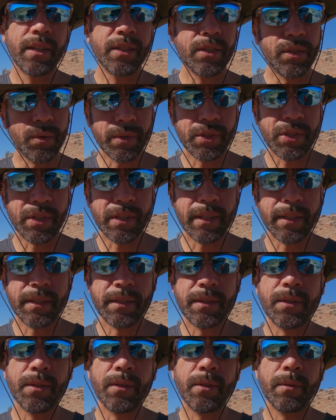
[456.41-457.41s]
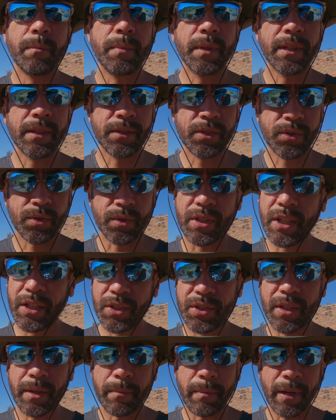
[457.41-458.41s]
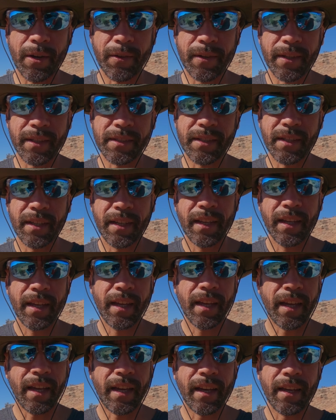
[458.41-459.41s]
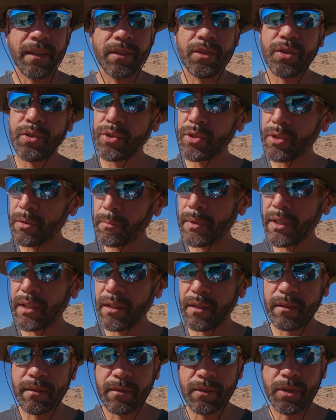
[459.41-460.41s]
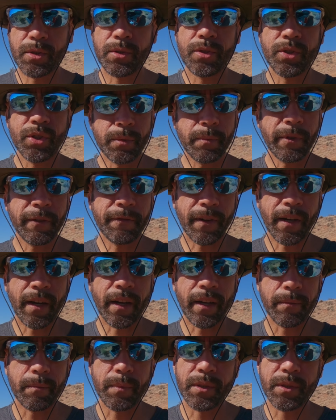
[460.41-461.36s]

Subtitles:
Do what you need to do. Be strategic about it, and you should be fine.